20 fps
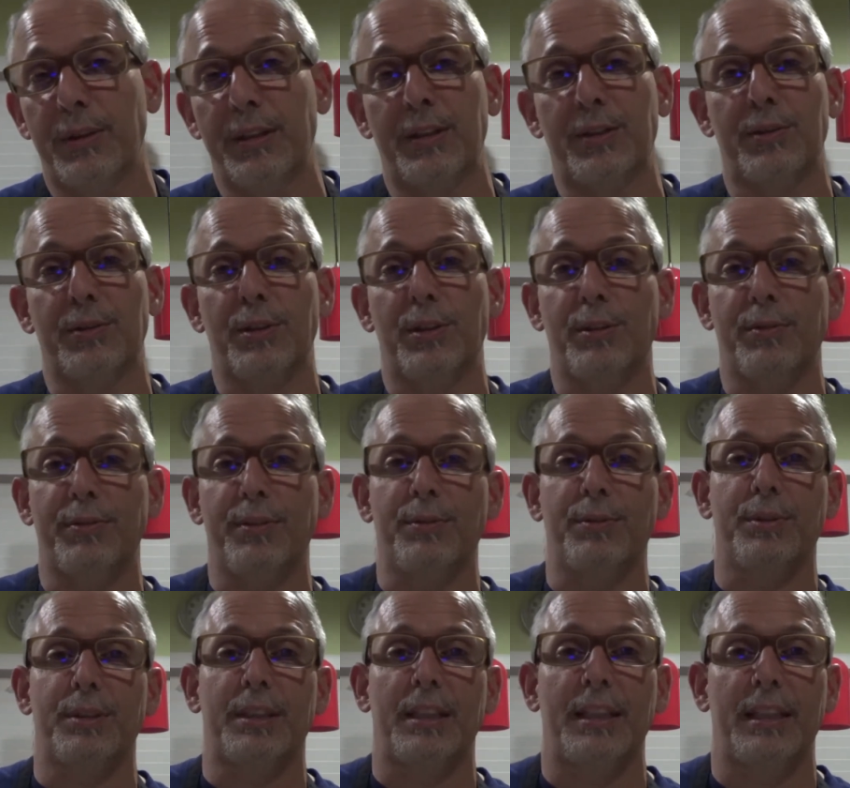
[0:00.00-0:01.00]
I don't know if it
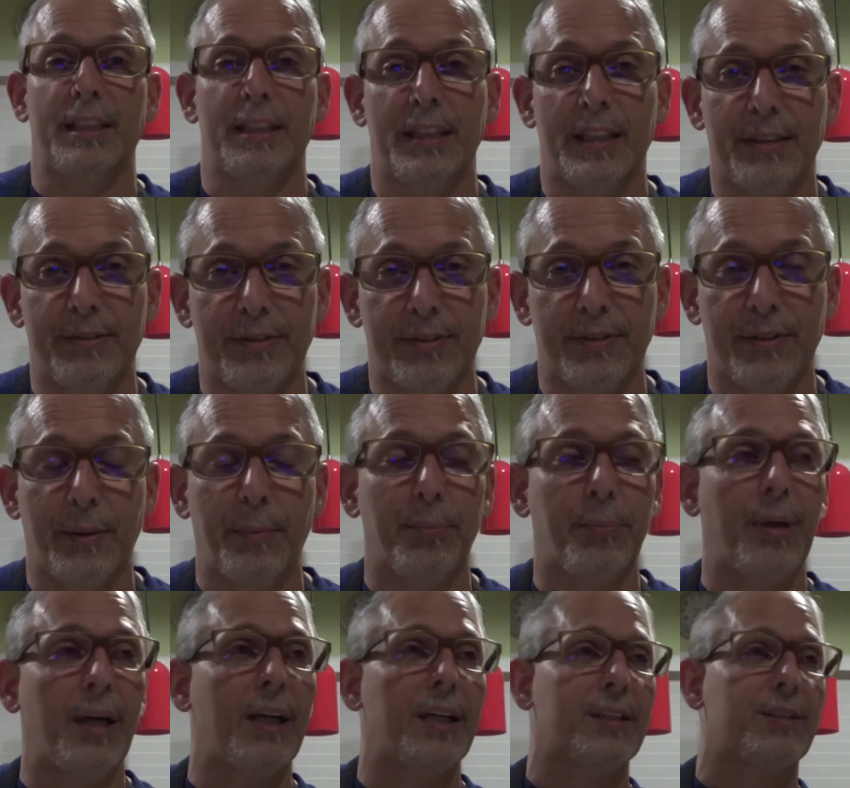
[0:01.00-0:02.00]
was taken off of a
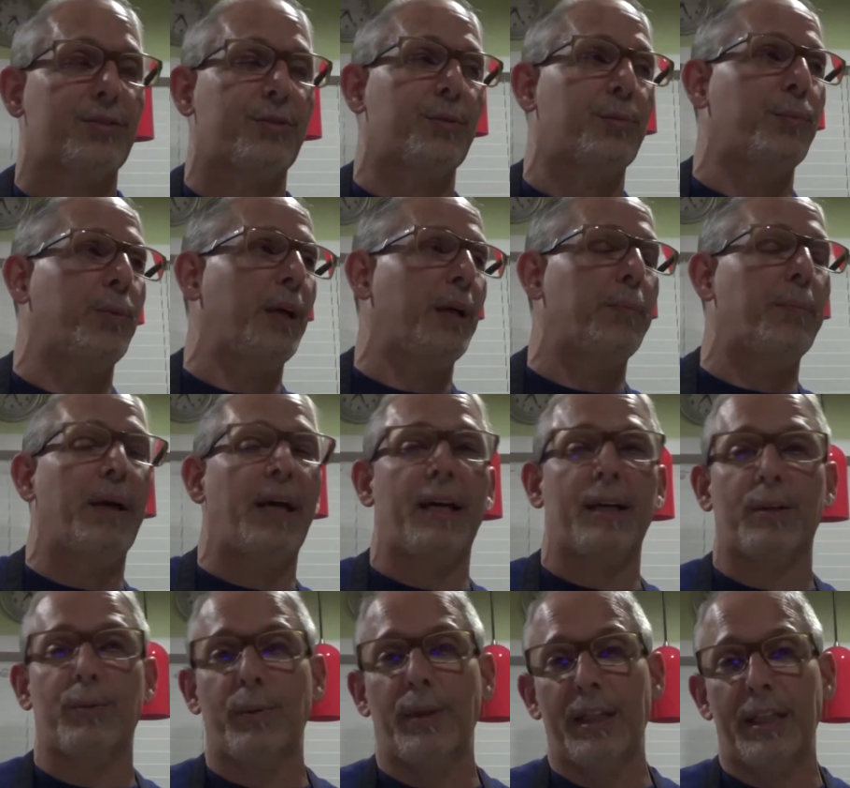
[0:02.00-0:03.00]
box from way
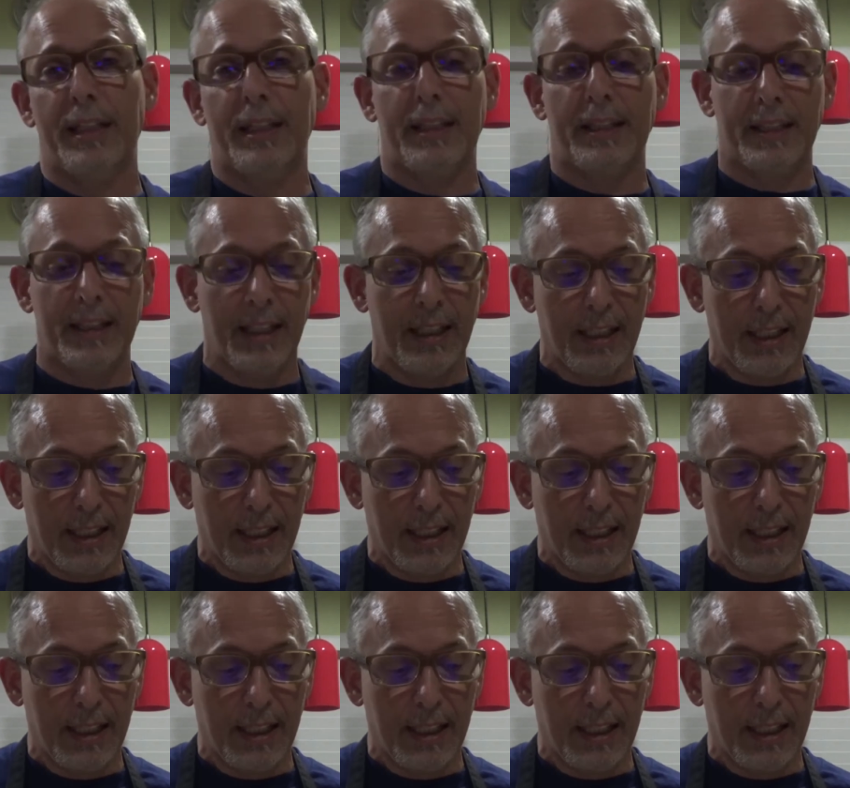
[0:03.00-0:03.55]
back when,